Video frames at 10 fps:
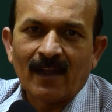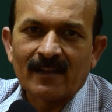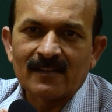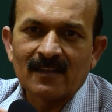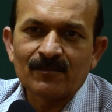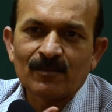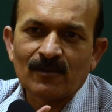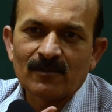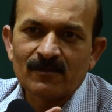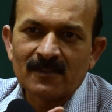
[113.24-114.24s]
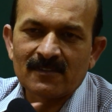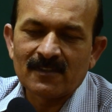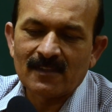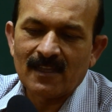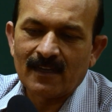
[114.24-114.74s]
and therefore we
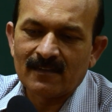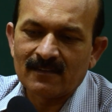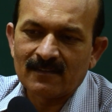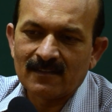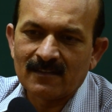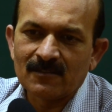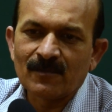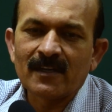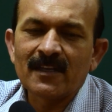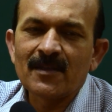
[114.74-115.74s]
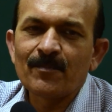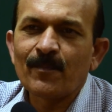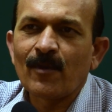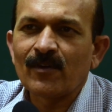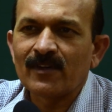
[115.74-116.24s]
see that it is very
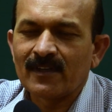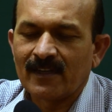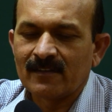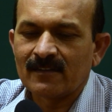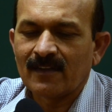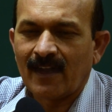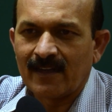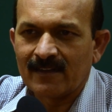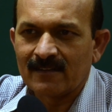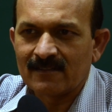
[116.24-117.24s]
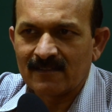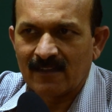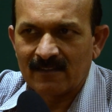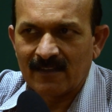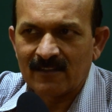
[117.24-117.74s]
important and
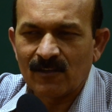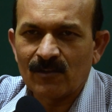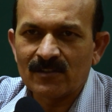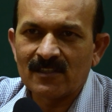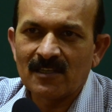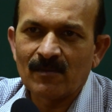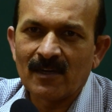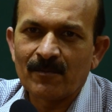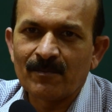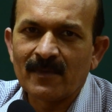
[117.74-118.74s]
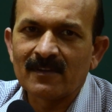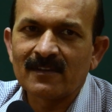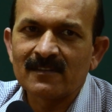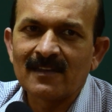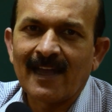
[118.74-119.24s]
the technology development
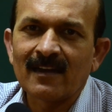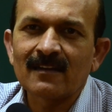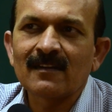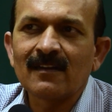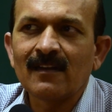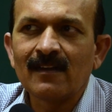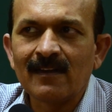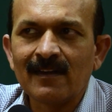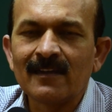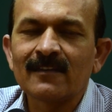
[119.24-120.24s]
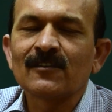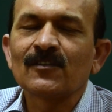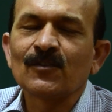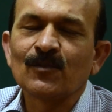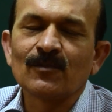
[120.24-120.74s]
is directly linked
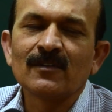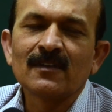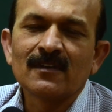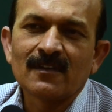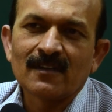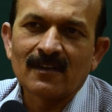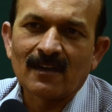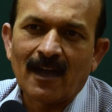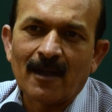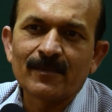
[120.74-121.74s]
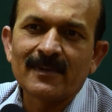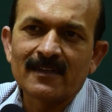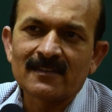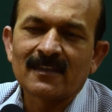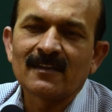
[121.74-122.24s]
to uh,
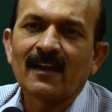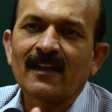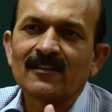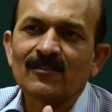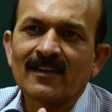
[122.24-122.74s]
updation and you